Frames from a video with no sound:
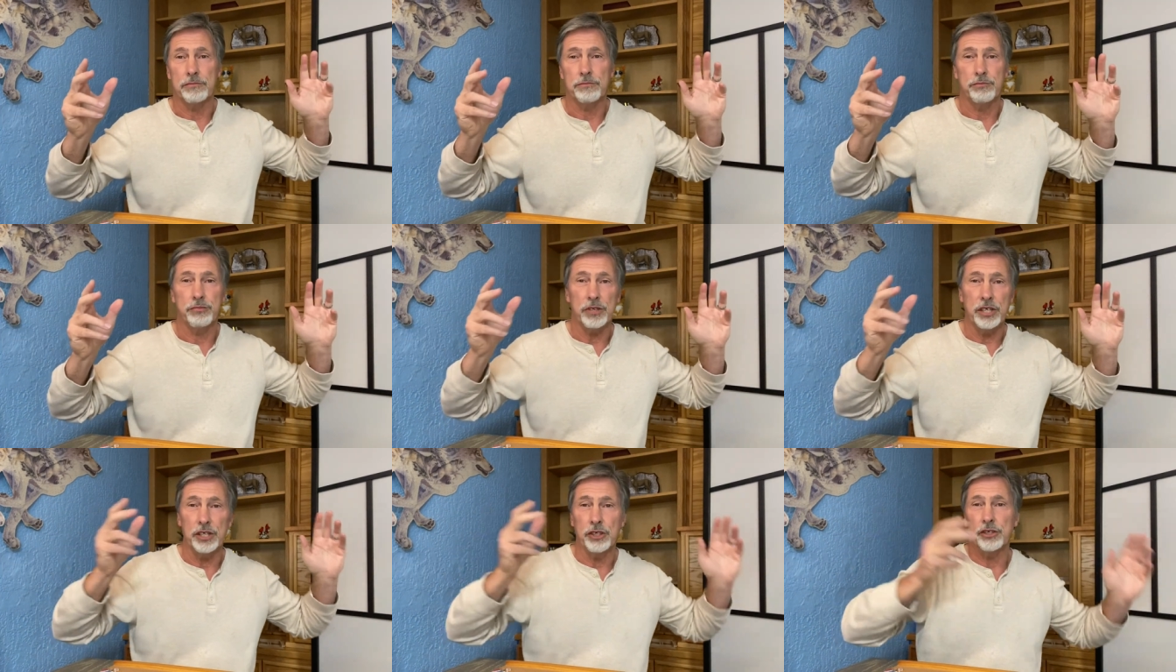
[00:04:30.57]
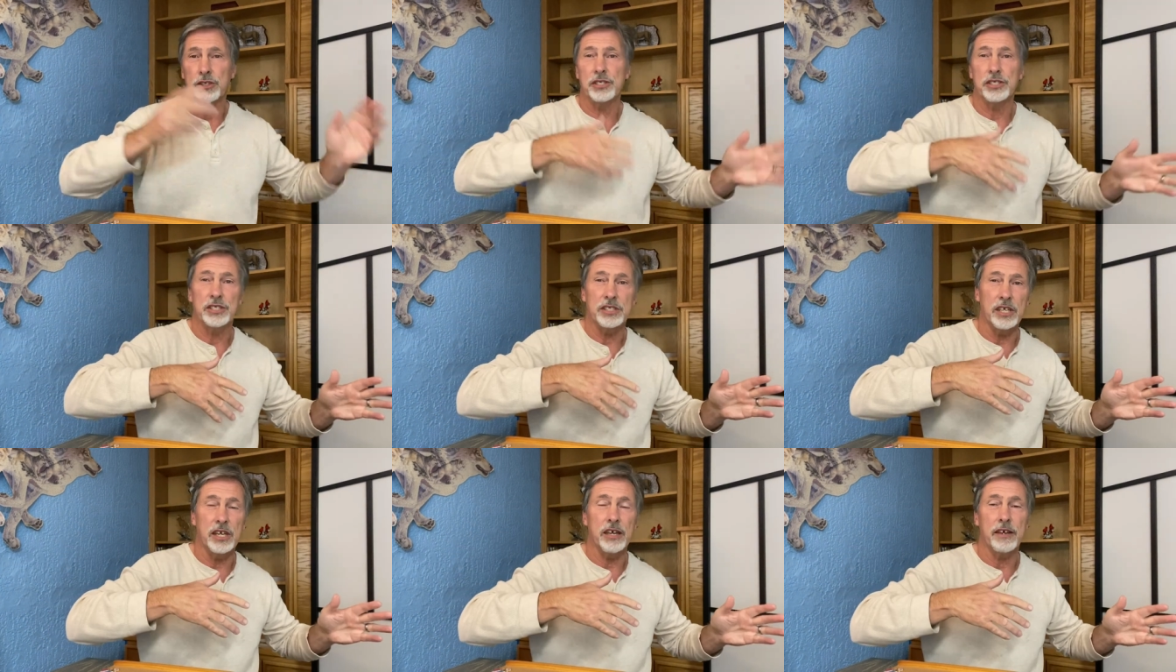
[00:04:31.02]
pretty good
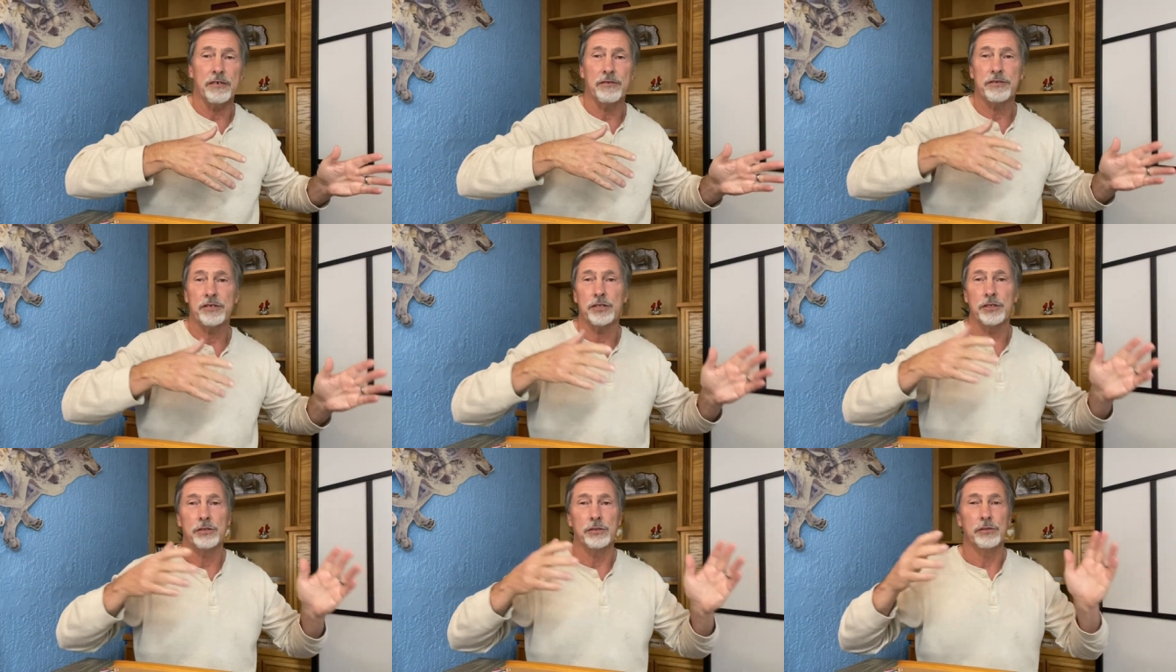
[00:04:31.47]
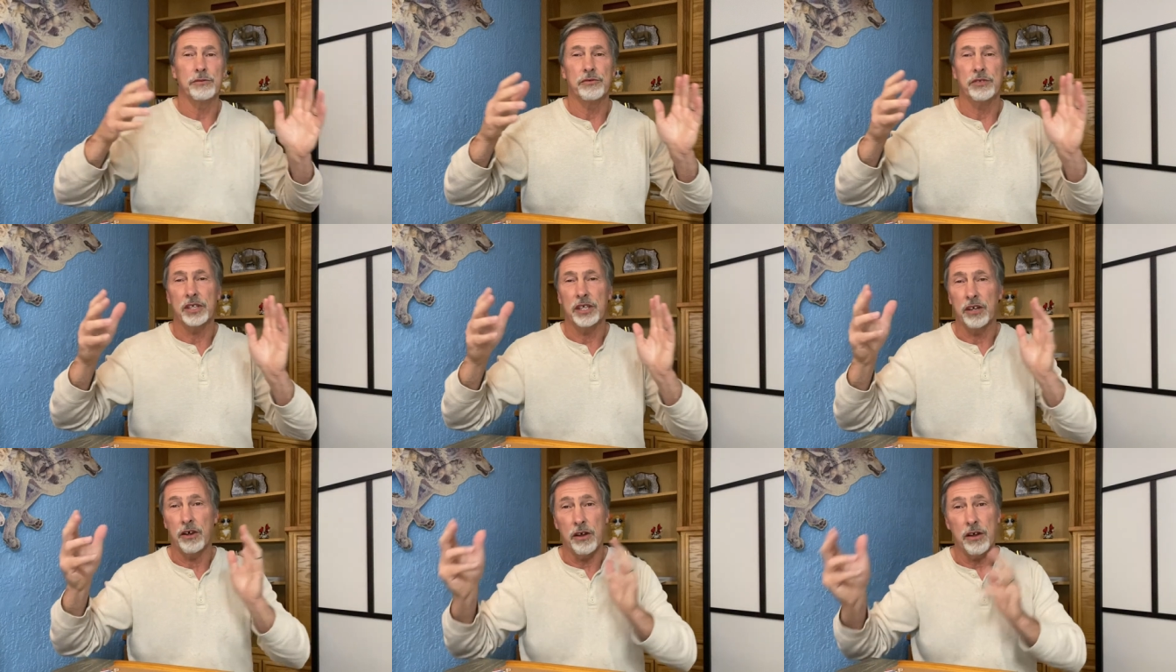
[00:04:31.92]
stuff to
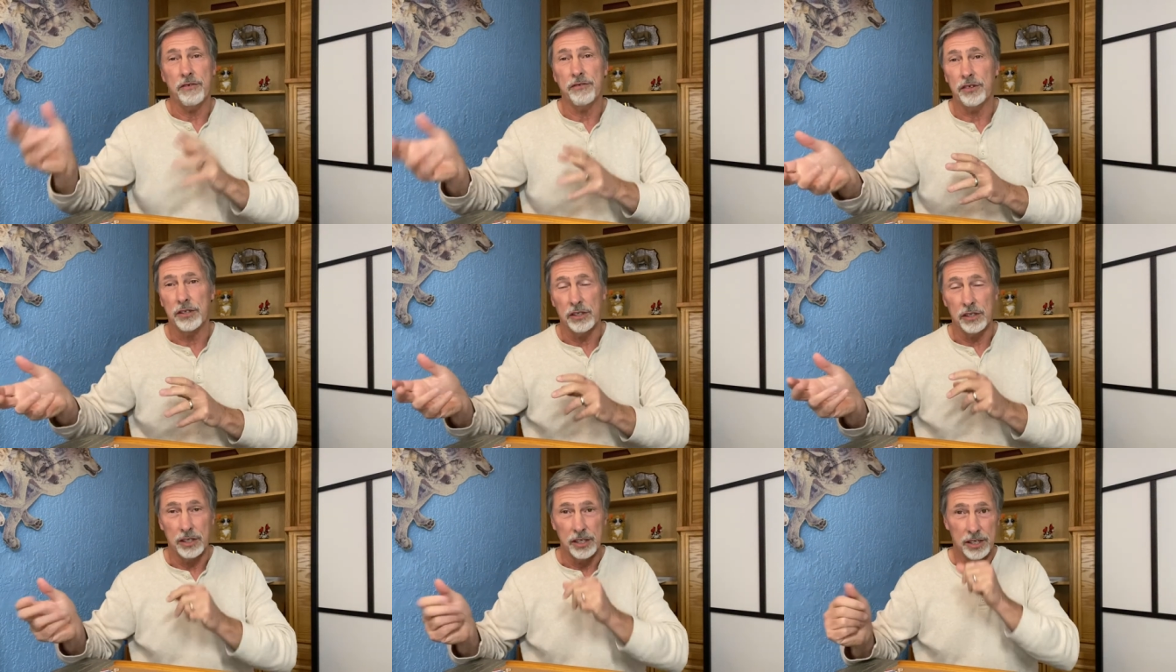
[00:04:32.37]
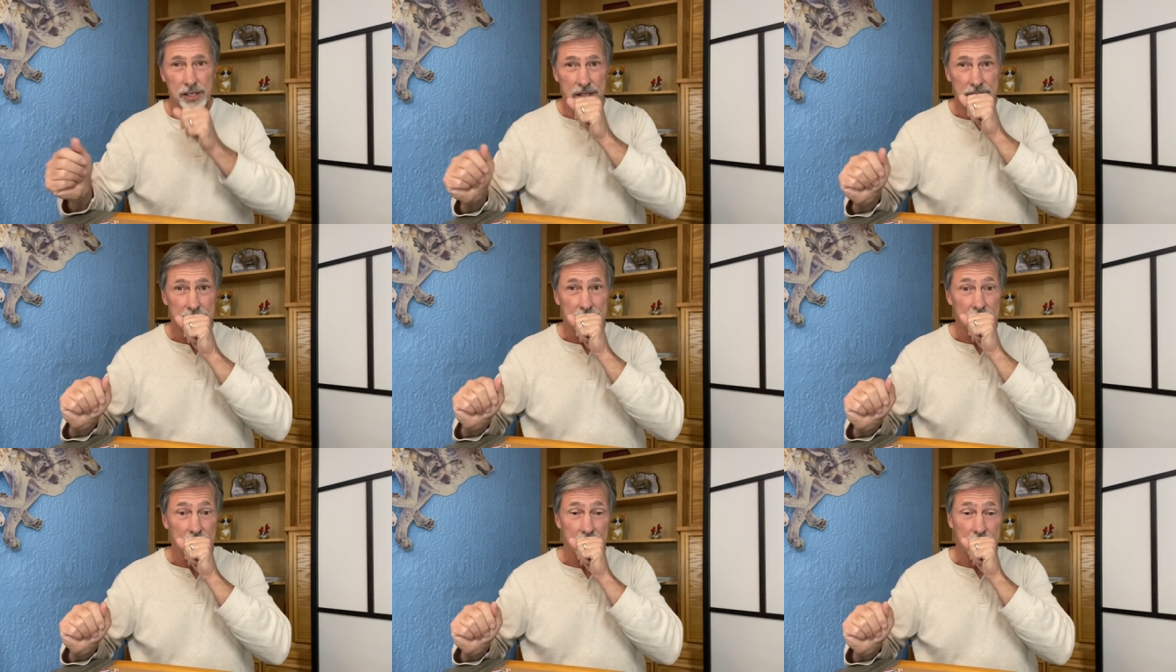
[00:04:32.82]
really awful
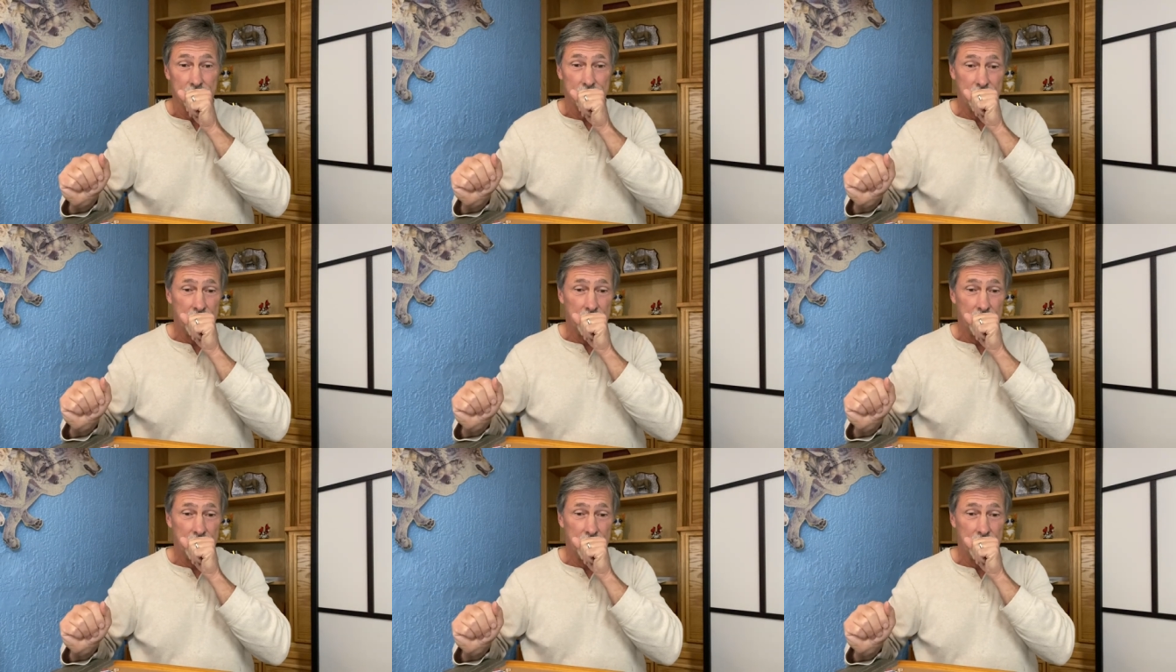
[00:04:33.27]
stuff